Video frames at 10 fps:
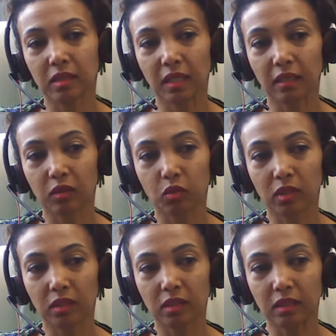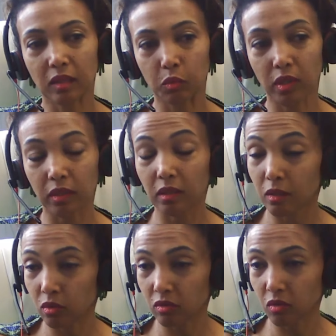second one is we get a
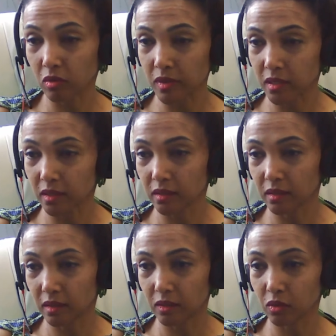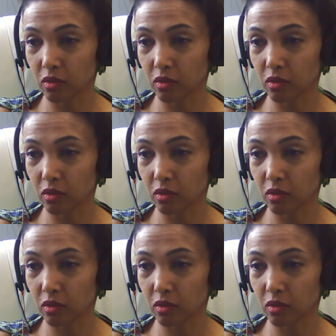lot of calls at the